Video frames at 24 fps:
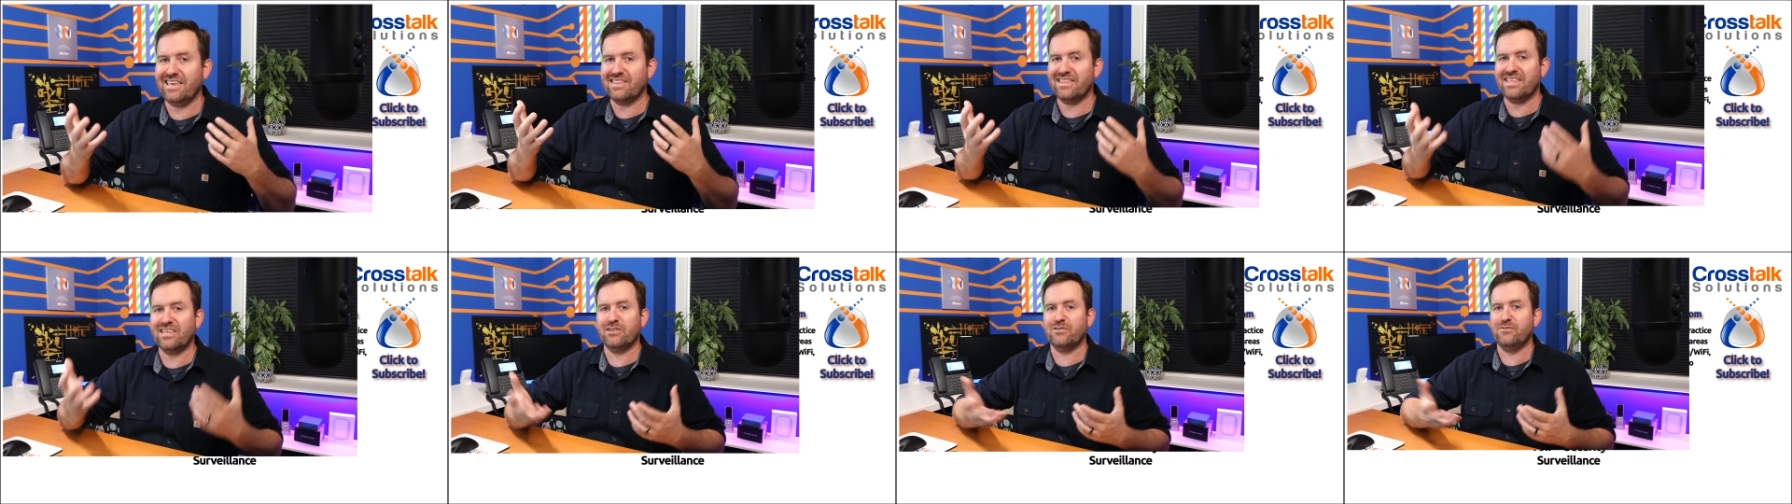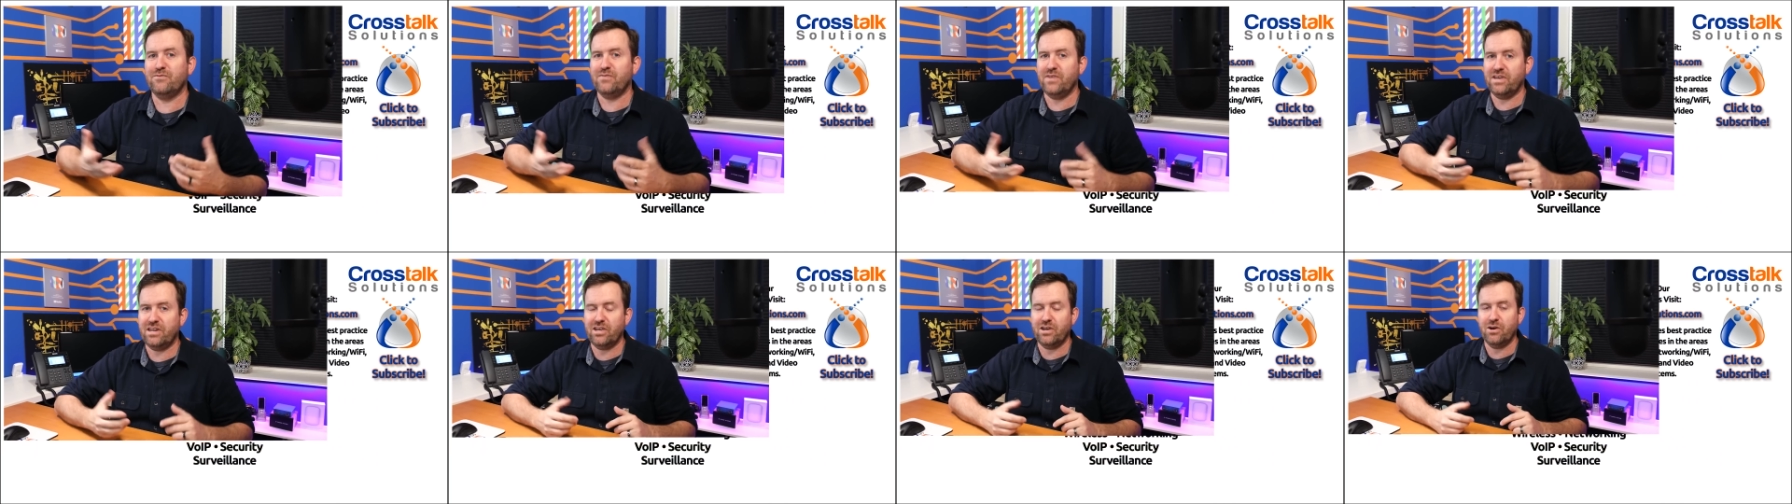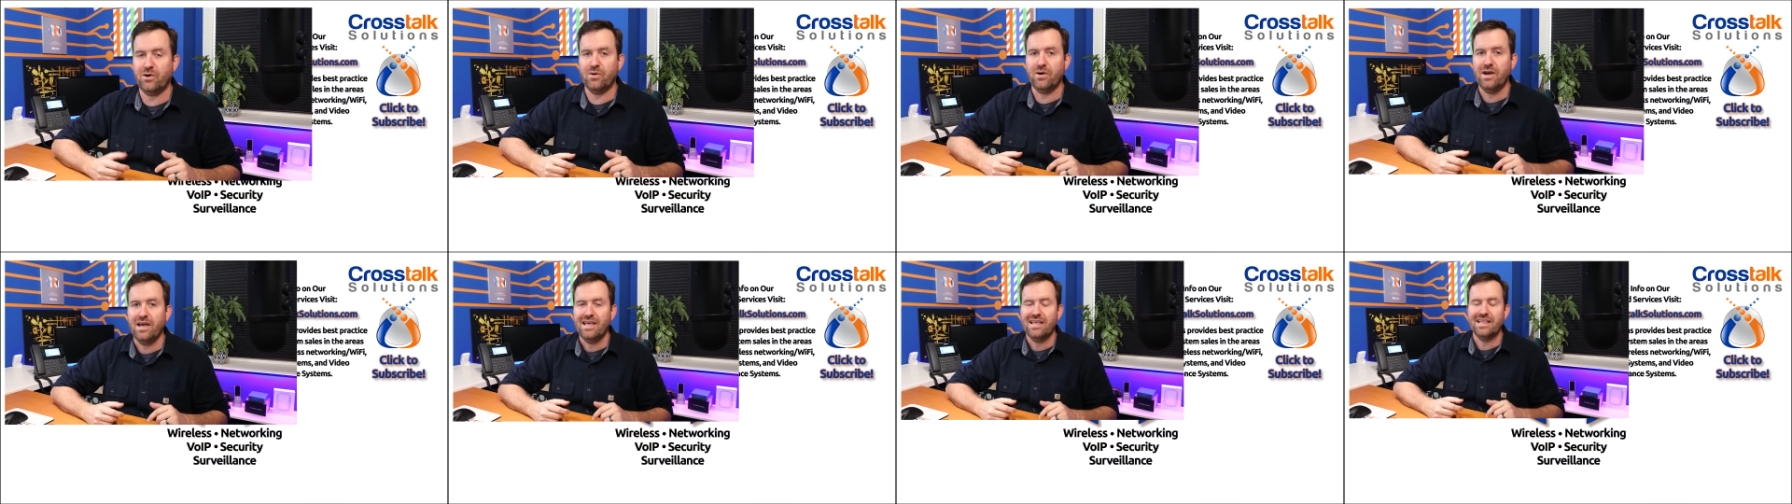this
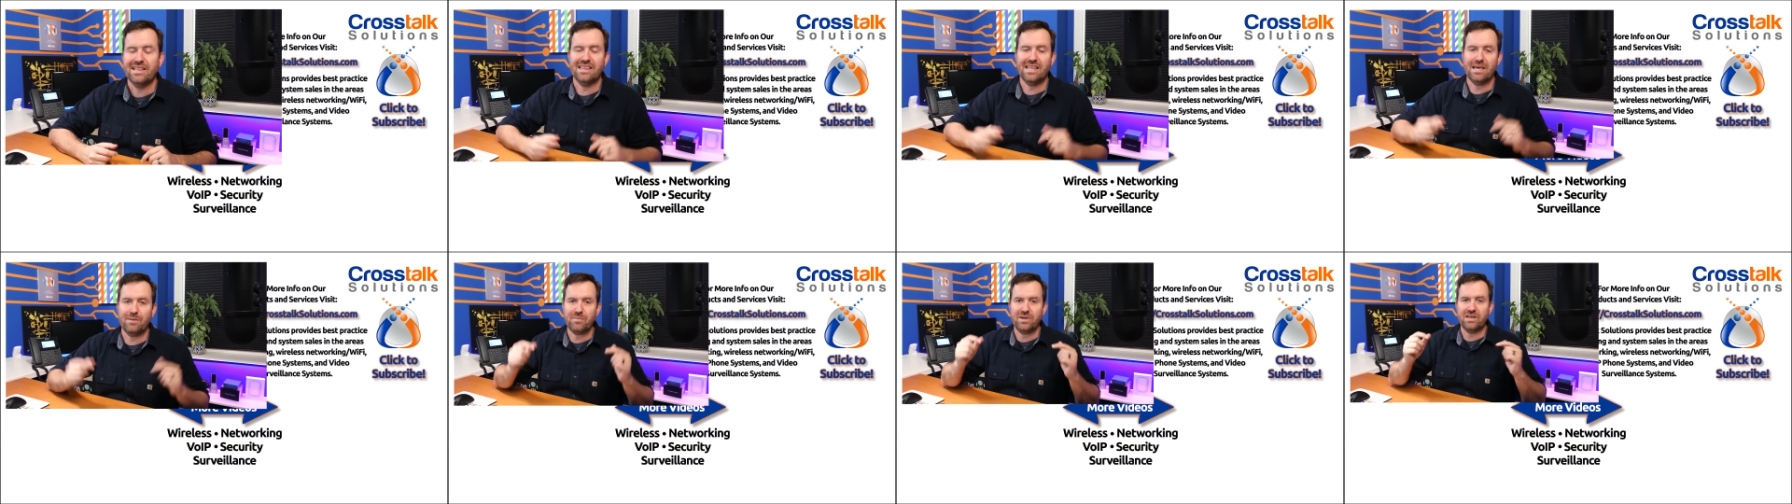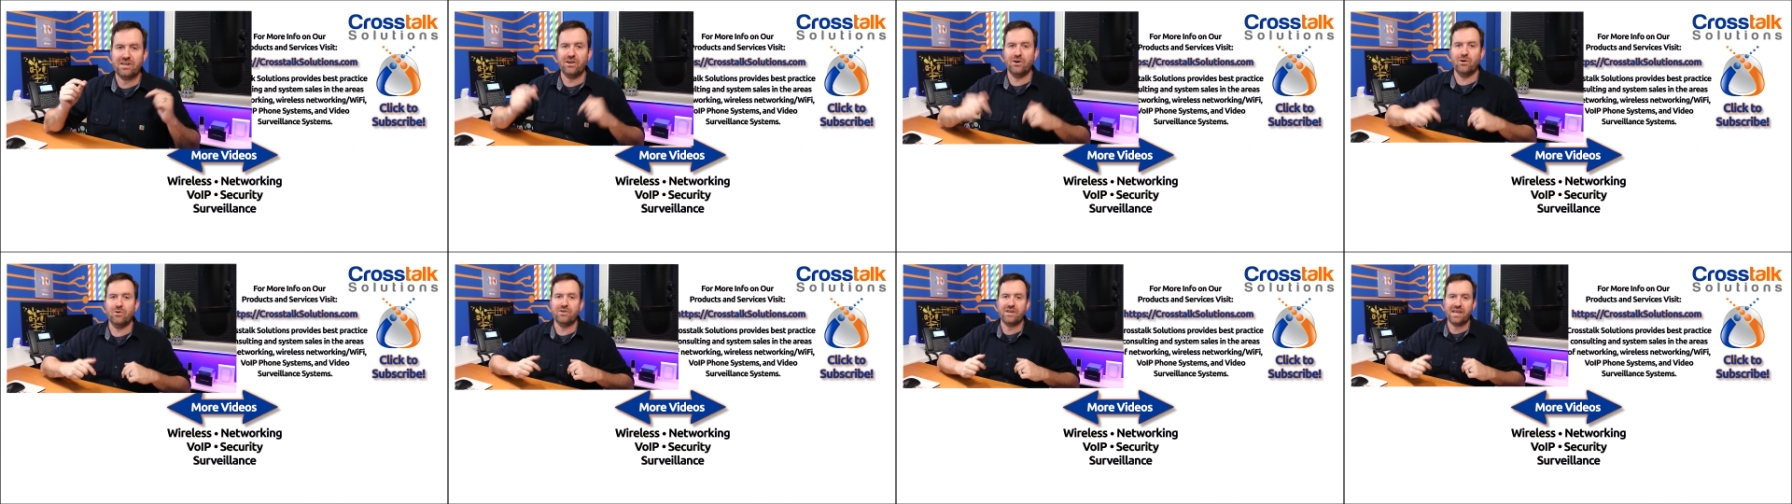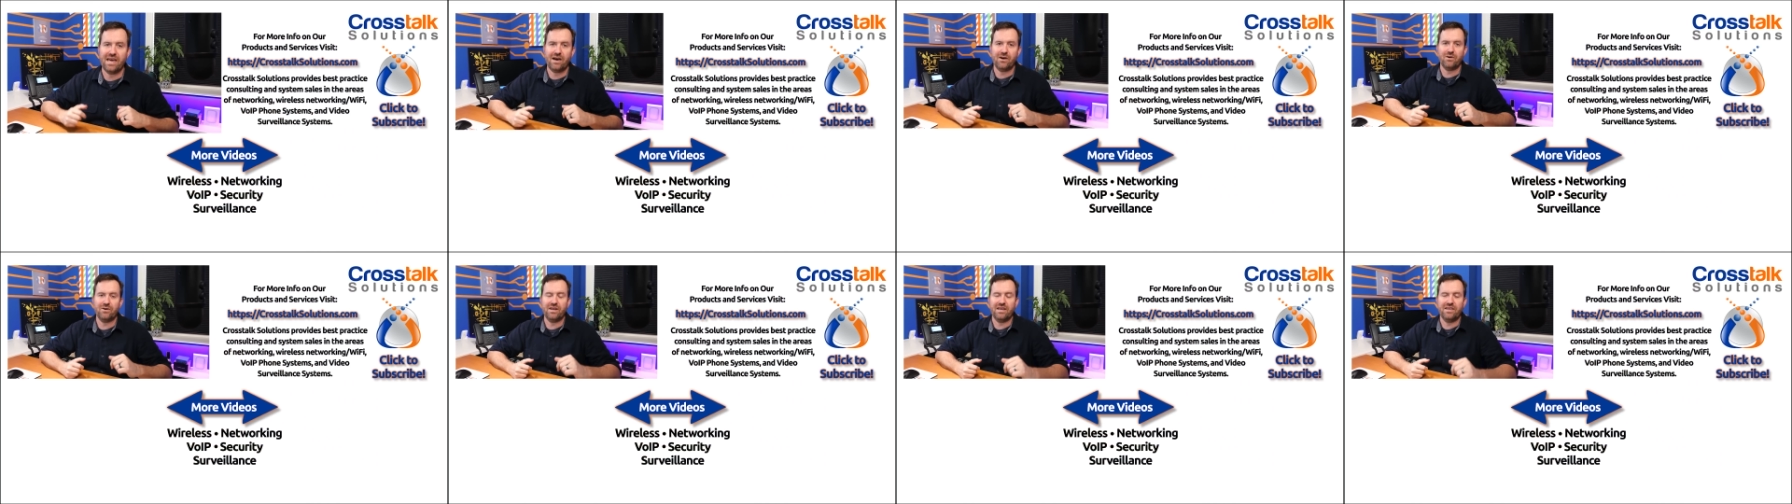video, let me know
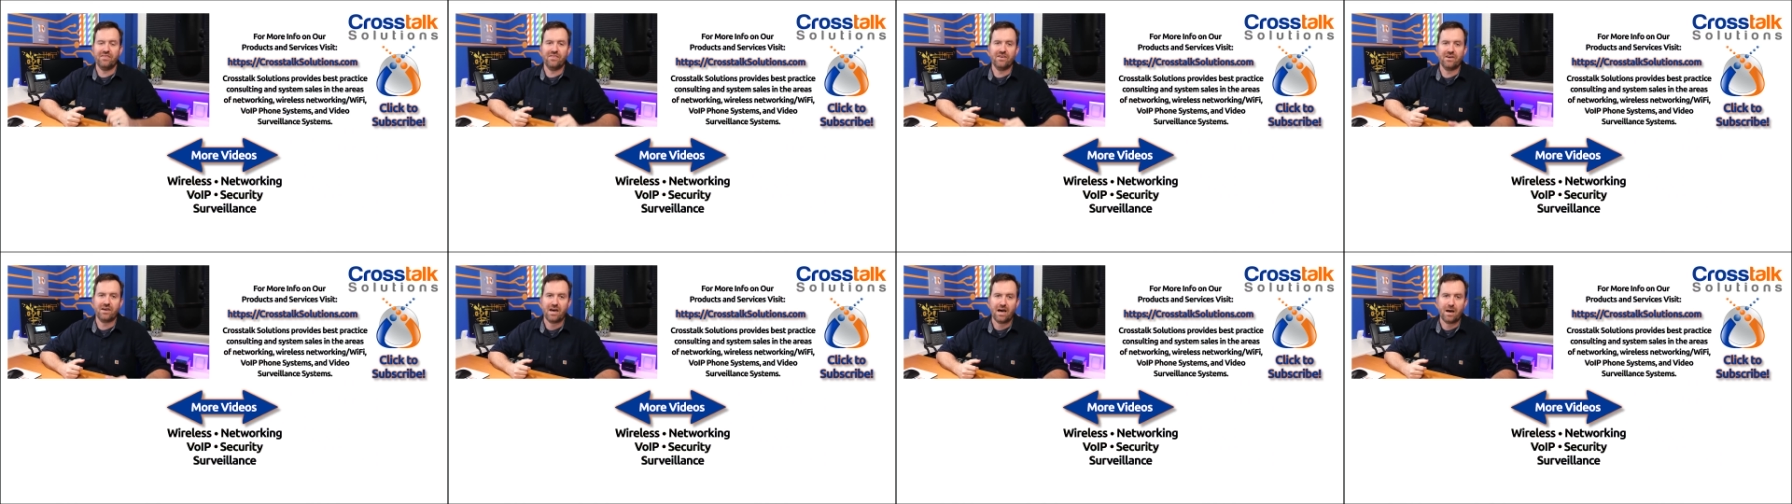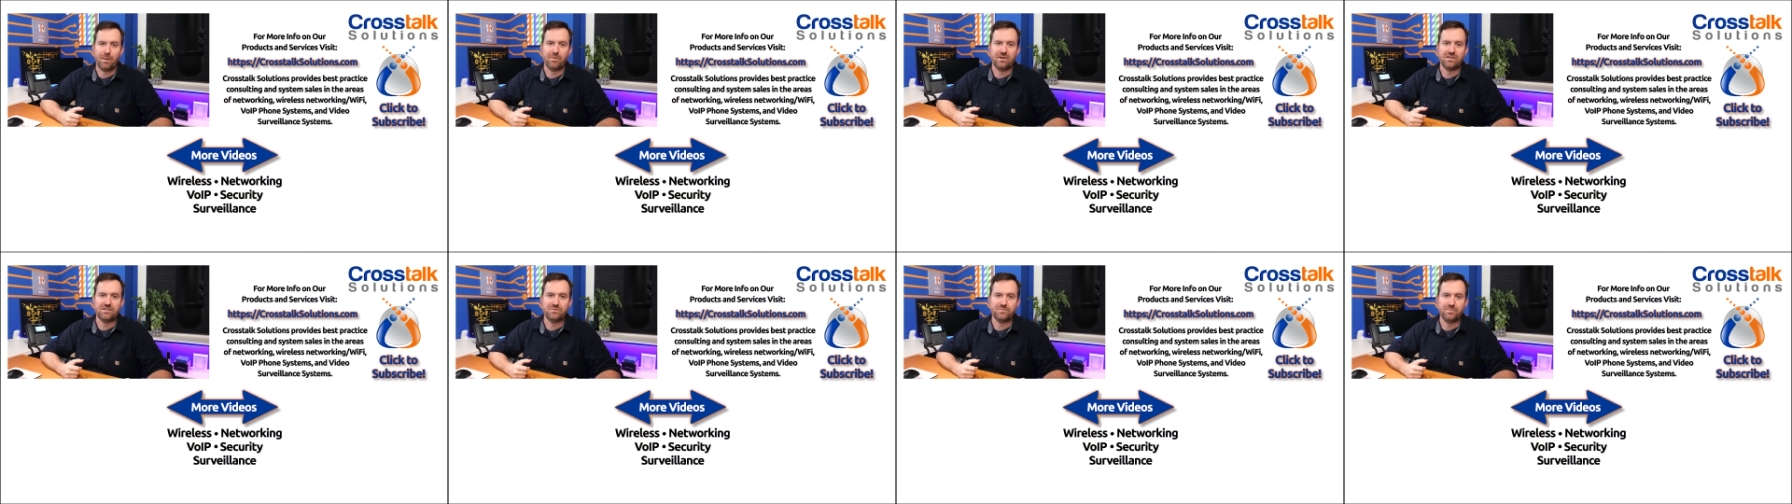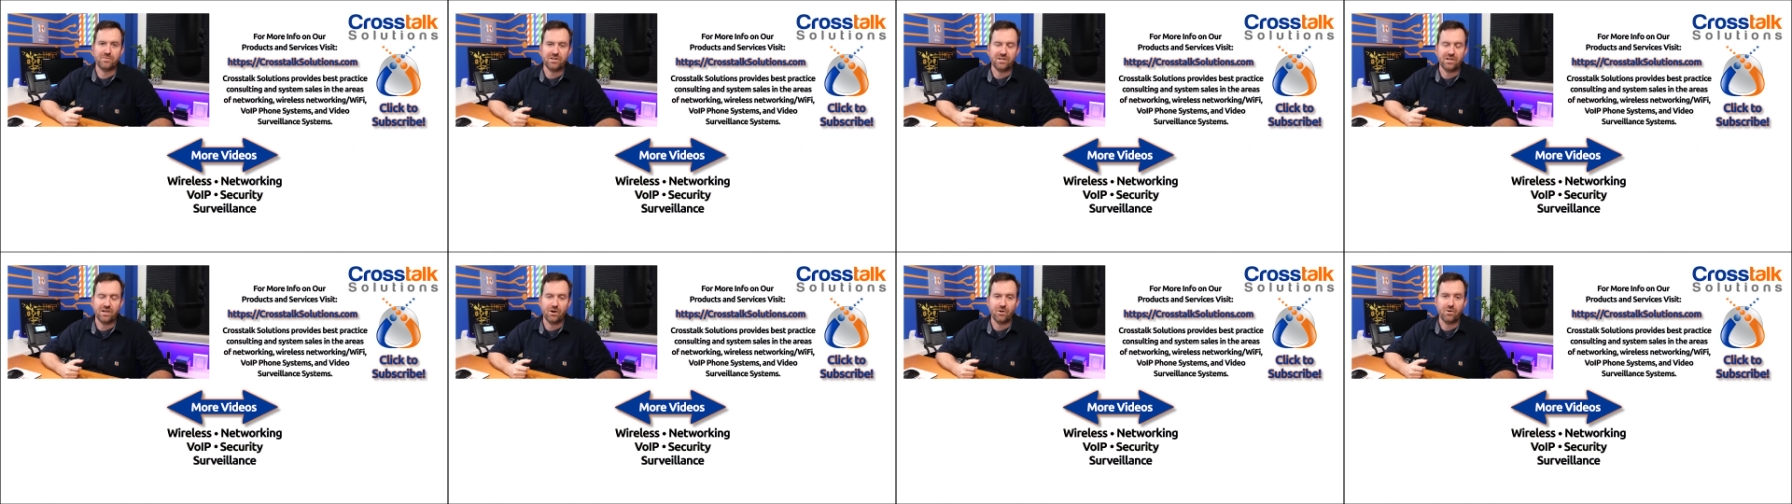down in the comments
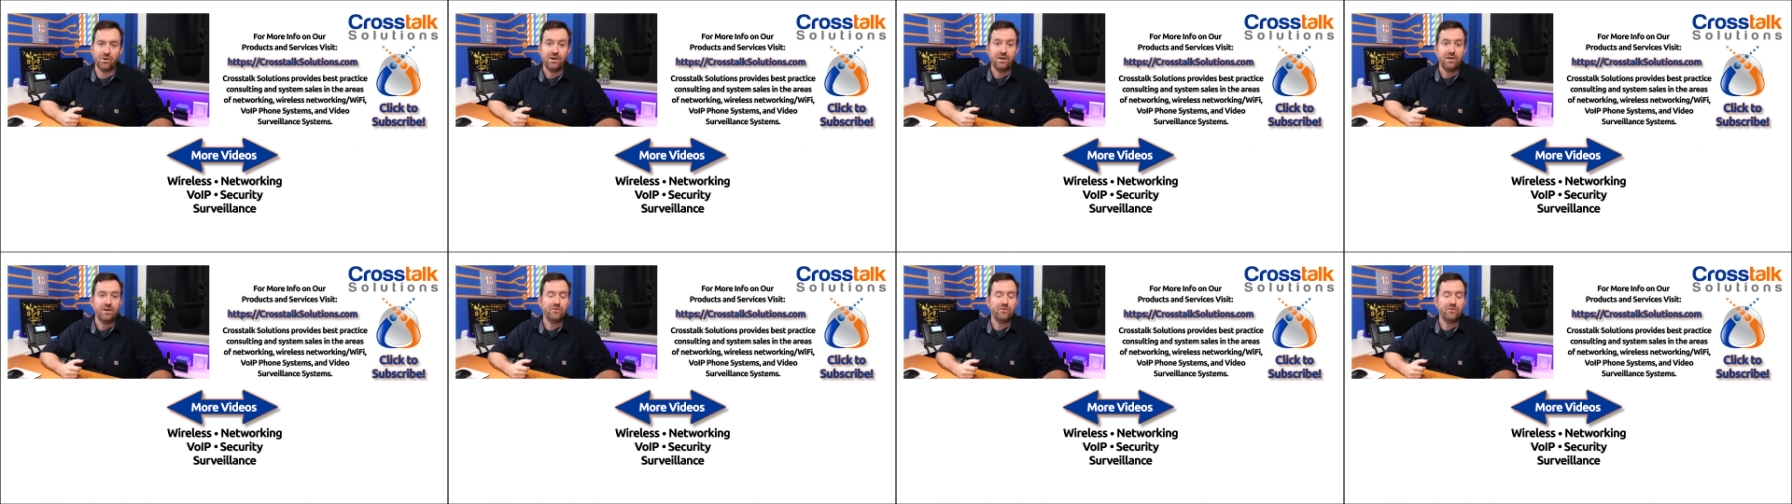below.